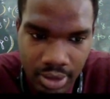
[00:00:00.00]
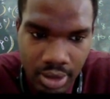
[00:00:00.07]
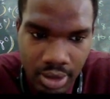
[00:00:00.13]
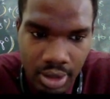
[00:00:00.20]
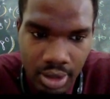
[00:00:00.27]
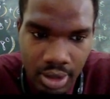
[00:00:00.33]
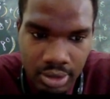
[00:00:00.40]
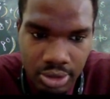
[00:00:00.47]

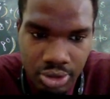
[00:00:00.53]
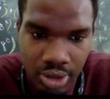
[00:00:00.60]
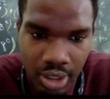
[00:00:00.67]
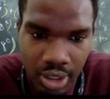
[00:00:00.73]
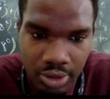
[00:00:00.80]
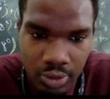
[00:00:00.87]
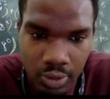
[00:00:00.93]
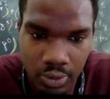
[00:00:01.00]
To draw
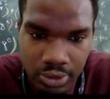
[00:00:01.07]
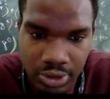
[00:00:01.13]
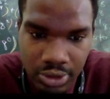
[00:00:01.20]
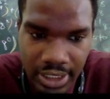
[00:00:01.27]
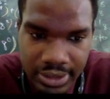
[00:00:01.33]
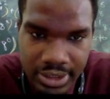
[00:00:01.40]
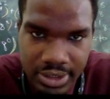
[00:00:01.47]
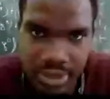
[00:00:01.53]
two
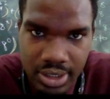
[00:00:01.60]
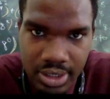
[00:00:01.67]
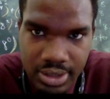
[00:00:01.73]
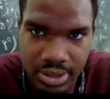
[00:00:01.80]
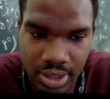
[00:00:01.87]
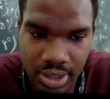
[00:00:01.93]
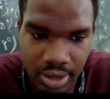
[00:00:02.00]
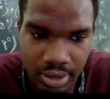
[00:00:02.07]
tangents to the
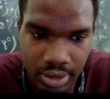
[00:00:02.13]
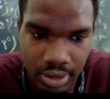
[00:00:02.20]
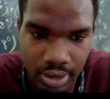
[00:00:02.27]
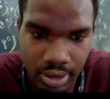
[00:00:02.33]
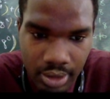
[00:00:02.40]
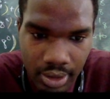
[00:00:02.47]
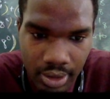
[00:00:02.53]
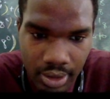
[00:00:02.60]
circle
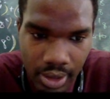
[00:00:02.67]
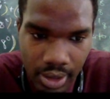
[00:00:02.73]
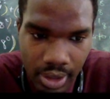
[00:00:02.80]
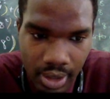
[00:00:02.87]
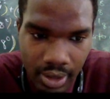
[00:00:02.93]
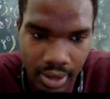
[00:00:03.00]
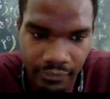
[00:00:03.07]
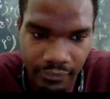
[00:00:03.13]

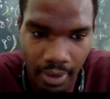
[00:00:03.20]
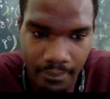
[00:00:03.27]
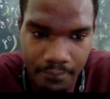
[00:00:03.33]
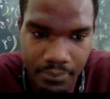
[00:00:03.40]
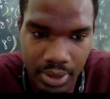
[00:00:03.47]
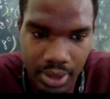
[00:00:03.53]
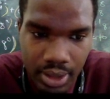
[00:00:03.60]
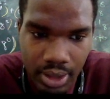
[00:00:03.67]
from
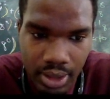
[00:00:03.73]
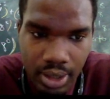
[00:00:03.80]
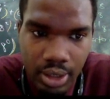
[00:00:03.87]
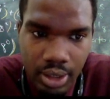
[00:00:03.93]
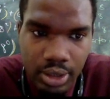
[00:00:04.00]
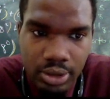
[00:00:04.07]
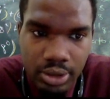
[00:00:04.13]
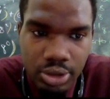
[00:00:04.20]
B?
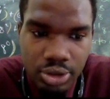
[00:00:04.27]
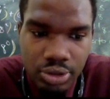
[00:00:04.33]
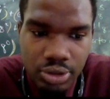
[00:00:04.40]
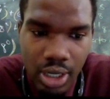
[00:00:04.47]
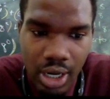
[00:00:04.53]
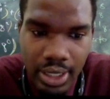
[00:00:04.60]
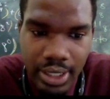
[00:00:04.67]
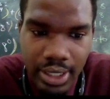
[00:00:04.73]
To draw an
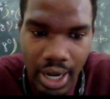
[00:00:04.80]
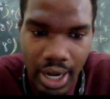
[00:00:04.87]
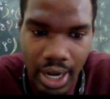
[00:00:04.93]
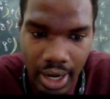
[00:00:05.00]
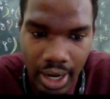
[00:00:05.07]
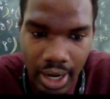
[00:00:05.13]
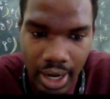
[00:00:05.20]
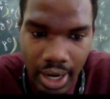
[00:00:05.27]
arc
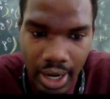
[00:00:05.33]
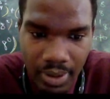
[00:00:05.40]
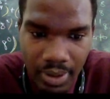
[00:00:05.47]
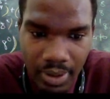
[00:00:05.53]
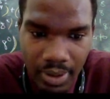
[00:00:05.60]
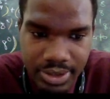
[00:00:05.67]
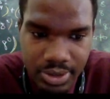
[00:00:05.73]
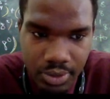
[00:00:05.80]
to pass
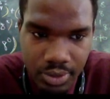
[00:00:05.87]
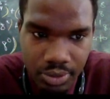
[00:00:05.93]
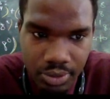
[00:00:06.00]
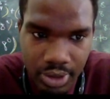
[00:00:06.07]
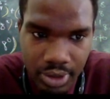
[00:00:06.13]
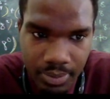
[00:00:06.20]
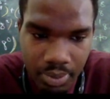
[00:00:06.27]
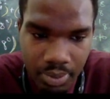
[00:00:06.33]
through 3
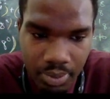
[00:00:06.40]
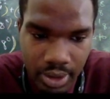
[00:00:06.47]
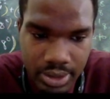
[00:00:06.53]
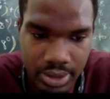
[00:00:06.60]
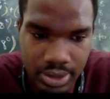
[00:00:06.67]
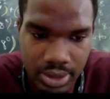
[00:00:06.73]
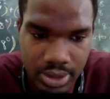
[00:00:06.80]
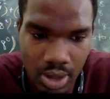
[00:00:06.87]
points?
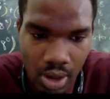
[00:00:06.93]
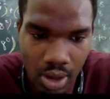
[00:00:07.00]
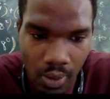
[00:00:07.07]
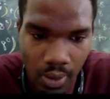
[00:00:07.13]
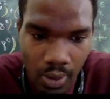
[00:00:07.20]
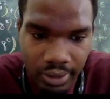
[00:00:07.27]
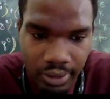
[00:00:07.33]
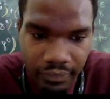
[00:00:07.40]
Or to
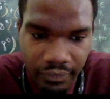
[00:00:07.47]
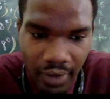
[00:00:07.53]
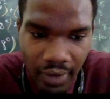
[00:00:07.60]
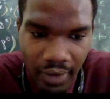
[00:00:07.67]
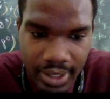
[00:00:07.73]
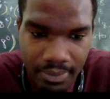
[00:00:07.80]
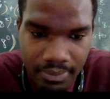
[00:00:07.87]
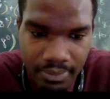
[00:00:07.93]
find the
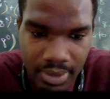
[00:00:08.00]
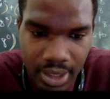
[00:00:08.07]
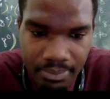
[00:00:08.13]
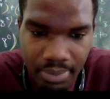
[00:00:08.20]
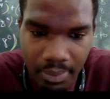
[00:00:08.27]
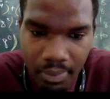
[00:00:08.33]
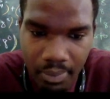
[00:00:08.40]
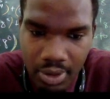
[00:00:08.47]
mean
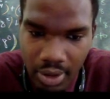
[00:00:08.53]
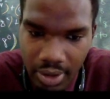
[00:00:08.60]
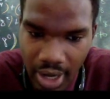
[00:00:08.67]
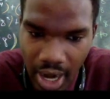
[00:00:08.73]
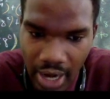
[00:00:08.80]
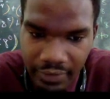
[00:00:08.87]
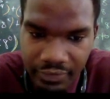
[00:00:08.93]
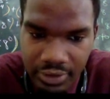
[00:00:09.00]
proportion or the
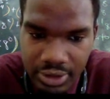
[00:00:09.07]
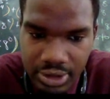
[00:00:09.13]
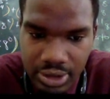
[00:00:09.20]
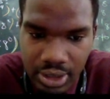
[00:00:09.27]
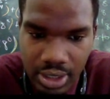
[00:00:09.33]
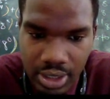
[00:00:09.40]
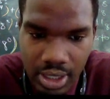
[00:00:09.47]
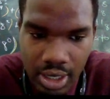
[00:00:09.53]
average
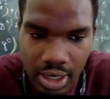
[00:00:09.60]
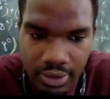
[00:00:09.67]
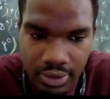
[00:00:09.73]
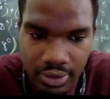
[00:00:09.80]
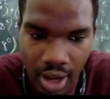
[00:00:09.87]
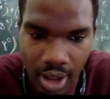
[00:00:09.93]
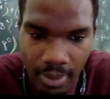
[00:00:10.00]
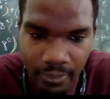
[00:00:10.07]

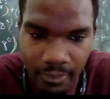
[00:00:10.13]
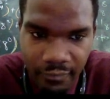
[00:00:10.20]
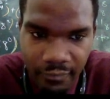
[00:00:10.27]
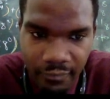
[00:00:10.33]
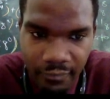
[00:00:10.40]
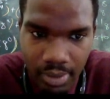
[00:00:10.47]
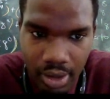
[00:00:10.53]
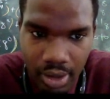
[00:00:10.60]
from
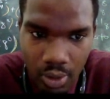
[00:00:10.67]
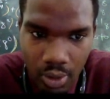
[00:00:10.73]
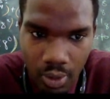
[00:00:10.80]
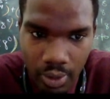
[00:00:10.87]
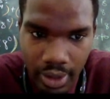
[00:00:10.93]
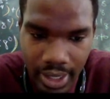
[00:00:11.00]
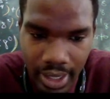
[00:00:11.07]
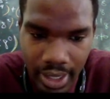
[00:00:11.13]

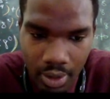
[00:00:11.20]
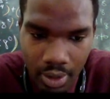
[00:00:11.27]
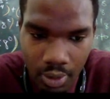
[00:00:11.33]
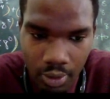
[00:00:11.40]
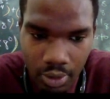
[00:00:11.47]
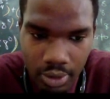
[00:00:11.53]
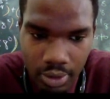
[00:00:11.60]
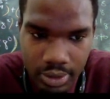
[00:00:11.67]
AO
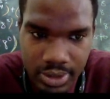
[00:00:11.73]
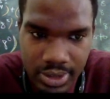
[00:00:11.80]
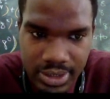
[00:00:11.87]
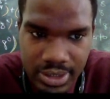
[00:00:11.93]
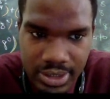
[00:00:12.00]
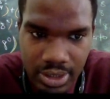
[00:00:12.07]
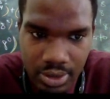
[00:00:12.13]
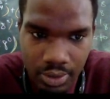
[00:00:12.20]
to
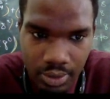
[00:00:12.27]
CO?